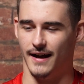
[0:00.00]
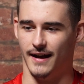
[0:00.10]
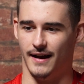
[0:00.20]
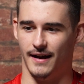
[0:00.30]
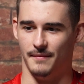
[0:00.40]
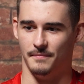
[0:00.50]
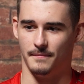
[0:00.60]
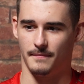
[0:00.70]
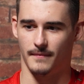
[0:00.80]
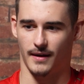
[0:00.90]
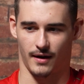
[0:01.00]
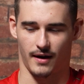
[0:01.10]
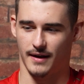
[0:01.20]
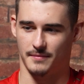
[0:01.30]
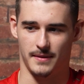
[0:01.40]

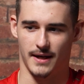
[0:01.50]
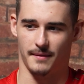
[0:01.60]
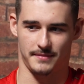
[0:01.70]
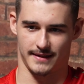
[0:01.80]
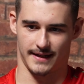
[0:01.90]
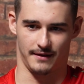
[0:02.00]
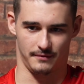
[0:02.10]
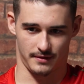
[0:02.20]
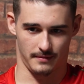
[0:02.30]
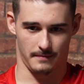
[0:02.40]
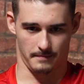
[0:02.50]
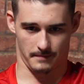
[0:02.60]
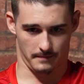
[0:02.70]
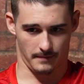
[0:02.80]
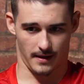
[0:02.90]
It's been ups and downs,
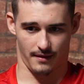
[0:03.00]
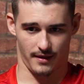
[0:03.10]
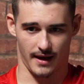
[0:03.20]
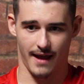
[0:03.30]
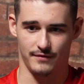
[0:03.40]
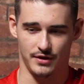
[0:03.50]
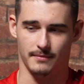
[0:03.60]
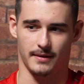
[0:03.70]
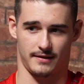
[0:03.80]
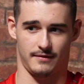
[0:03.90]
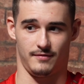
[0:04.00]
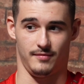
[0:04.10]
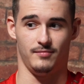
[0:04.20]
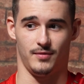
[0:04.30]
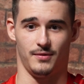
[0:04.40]
but I think every gymnast
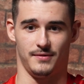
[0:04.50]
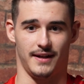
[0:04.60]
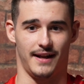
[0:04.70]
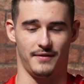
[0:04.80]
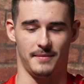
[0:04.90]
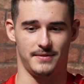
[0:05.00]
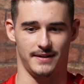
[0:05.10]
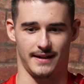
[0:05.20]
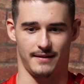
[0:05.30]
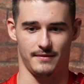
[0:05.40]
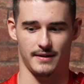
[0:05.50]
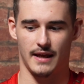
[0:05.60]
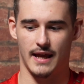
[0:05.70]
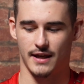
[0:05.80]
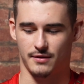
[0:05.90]
knows they'll have ups and downs.
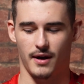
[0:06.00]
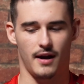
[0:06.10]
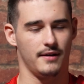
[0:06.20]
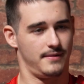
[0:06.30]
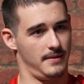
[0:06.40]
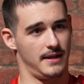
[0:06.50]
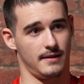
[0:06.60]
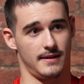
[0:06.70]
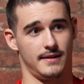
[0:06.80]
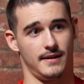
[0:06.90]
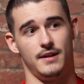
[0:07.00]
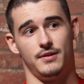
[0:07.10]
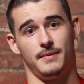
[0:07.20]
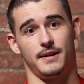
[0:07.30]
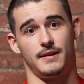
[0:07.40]
It's quite hard to be consistent
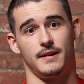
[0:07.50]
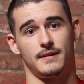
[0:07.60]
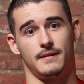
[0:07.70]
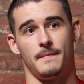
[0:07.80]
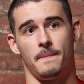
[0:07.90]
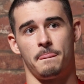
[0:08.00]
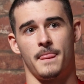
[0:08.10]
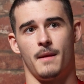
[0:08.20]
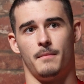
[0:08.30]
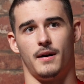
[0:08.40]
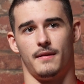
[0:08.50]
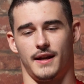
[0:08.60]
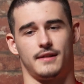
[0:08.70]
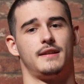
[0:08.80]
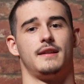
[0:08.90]
in gymnastics, but
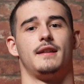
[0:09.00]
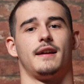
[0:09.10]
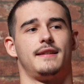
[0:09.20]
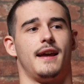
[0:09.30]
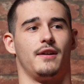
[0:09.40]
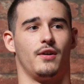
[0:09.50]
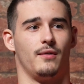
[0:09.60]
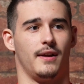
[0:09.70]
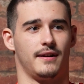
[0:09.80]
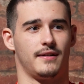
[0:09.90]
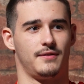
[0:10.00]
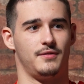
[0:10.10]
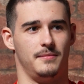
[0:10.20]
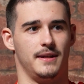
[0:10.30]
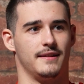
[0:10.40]
that's the end goal. Like
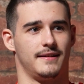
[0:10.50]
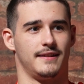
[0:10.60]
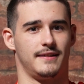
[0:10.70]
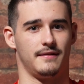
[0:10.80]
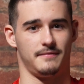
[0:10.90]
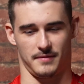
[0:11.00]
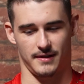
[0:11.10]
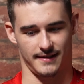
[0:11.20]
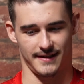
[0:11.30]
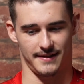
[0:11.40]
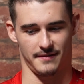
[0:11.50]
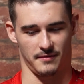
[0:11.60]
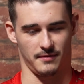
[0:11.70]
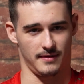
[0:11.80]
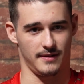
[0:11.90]
to be consistent.
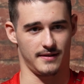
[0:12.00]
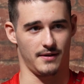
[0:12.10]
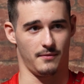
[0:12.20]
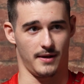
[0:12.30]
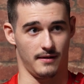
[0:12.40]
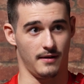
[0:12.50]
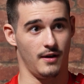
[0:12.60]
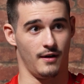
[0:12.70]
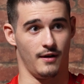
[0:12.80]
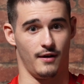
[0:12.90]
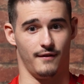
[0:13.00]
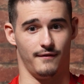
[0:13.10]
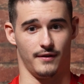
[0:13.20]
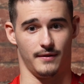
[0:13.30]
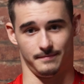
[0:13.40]
Consistent is going to win
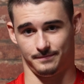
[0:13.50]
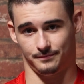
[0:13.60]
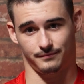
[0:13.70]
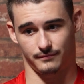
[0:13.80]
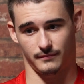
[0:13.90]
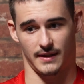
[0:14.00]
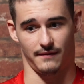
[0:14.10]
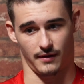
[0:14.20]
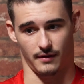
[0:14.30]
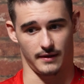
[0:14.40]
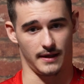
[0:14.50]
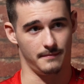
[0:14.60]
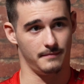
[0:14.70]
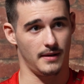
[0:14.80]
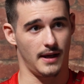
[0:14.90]
over
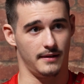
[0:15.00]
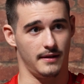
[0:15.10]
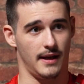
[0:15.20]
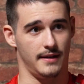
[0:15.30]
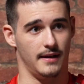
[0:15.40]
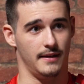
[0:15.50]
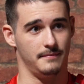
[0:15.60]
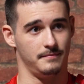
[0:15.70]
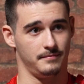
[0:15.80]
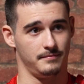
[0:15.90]
difficulty any day.